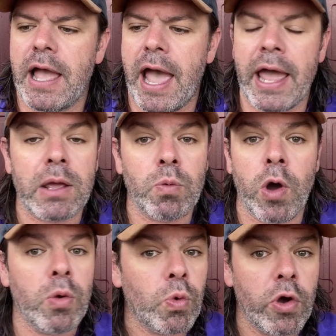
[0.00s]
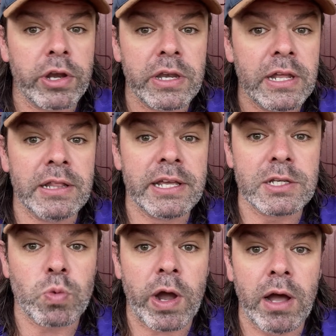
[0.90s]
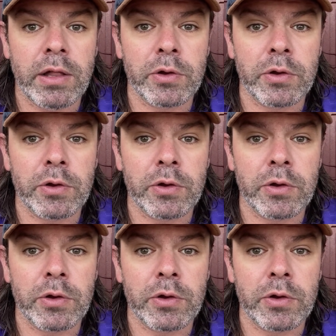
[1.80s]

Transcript: And it won't work nearly as well.